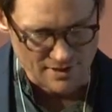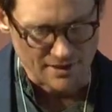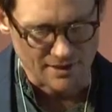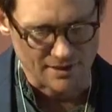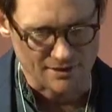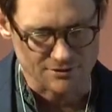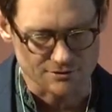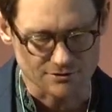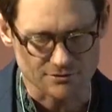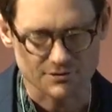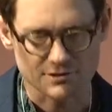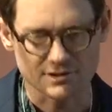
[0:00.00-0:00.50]

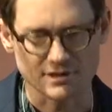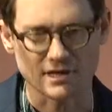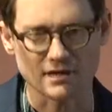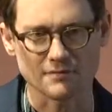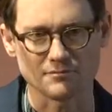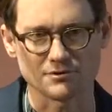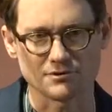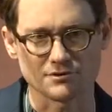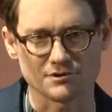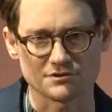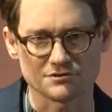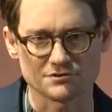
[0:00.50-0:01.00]

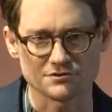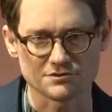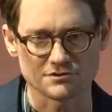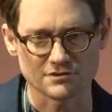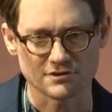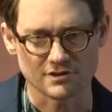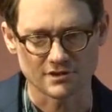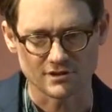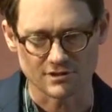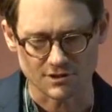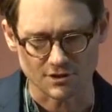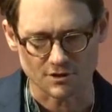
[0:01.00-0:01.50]

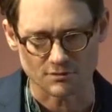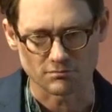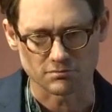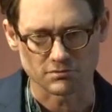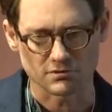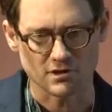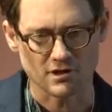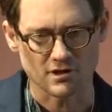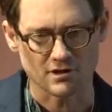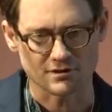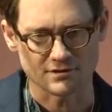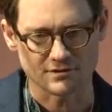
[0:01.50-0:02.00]
endocannabinoids in our
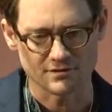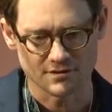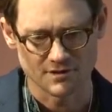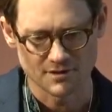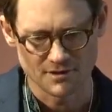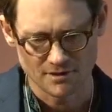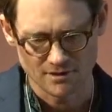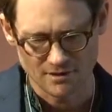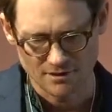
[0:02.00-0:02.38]
blood,